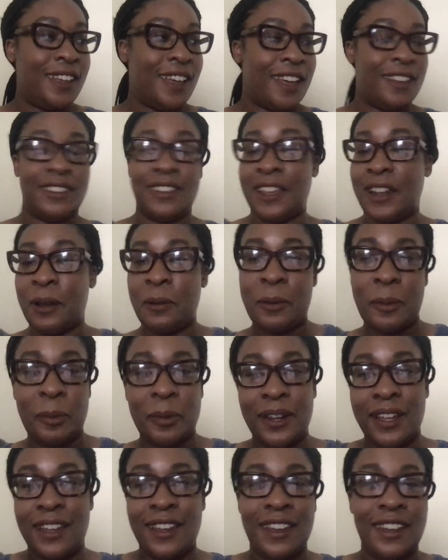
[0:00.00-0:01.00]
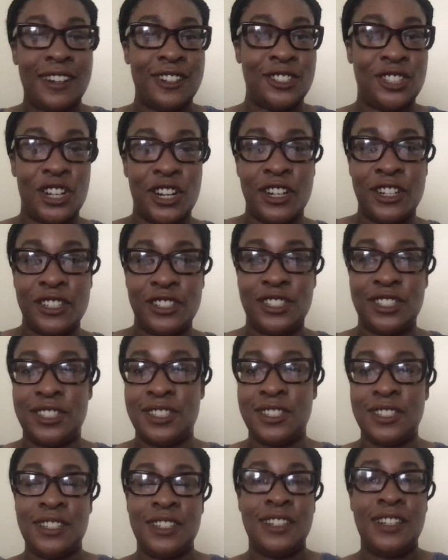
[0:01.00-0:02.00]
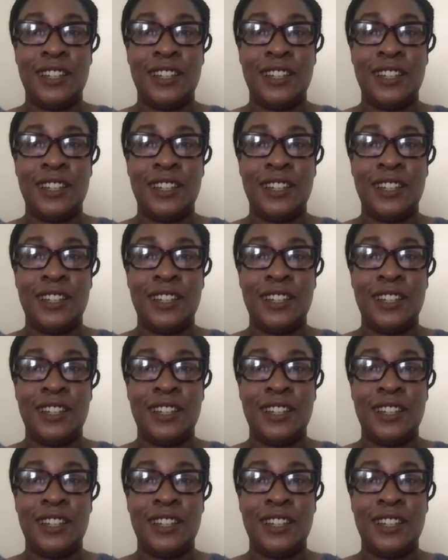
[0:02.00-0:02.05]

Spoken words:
I said I'm gonna play in the church